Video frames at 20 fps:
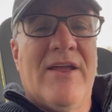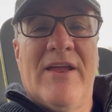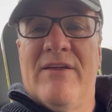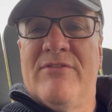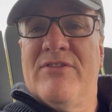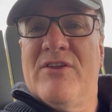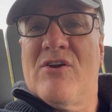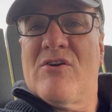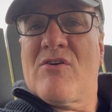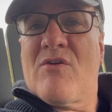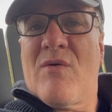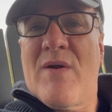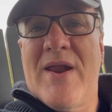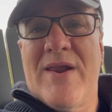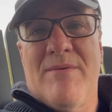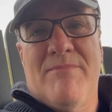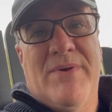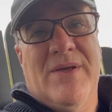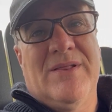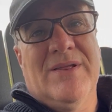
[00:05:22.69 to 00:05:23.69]
in their
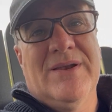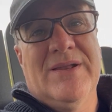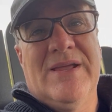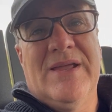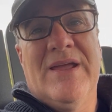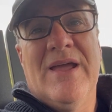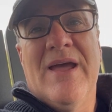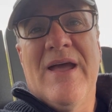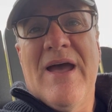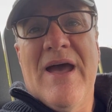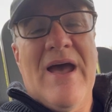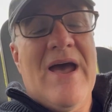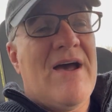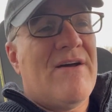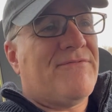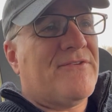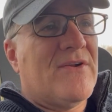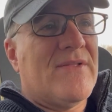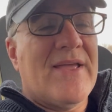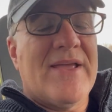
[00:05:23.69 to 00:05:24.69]
credibility
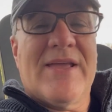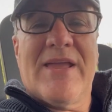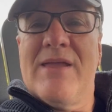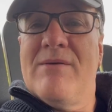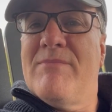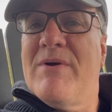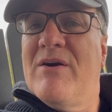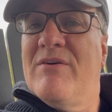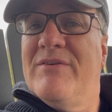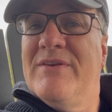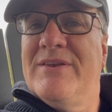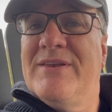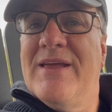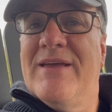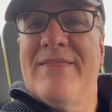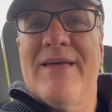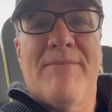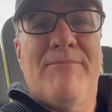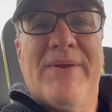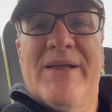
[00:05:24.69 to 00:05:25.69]
after they came out and
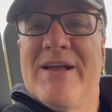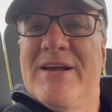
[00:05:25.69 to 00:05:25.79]
did that,